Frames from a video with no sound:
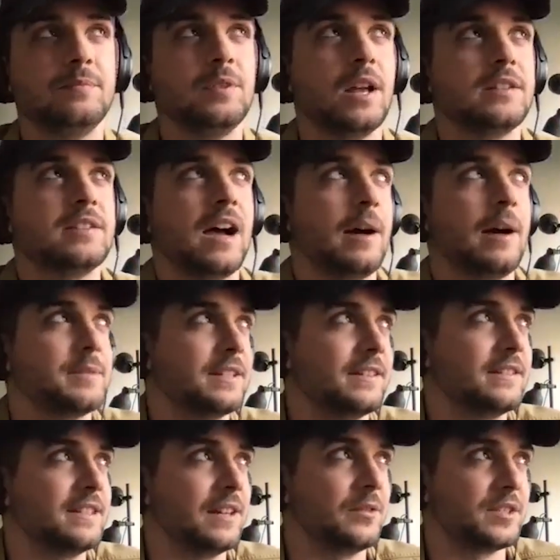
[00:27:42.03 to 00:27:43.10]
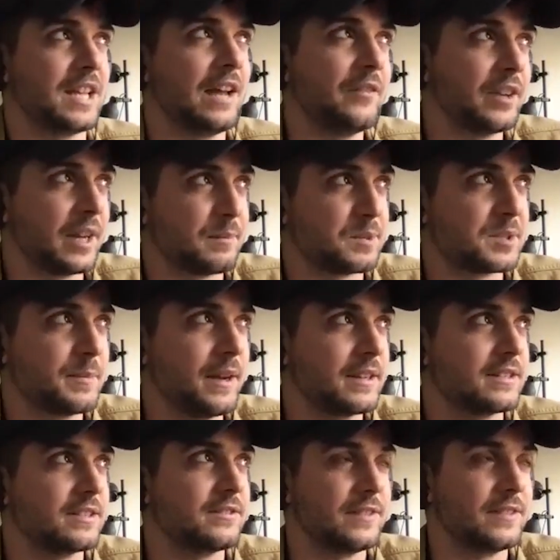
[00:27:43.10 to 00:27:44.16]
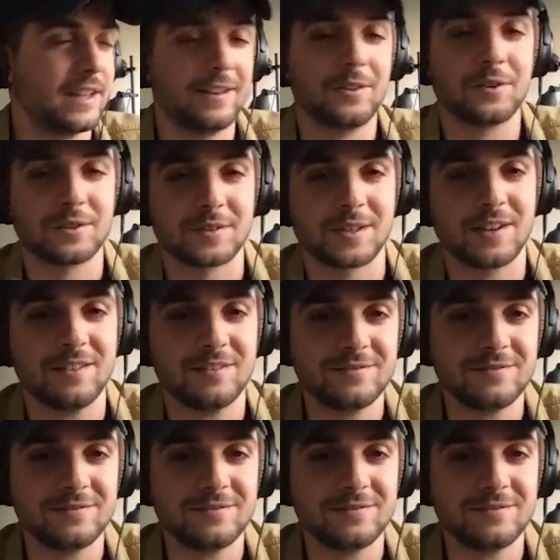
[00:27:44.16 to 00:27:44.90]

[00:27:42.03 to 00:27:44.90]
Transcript: adopting the devil's advocate perspective that others have.